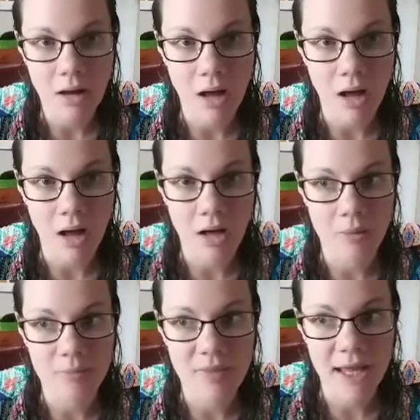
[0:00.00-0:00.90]

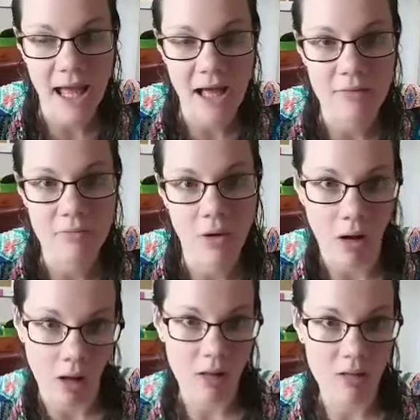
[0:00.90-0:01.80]
Um, they have
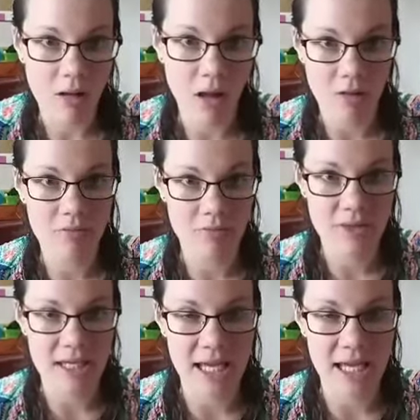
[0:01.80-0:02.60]
all of the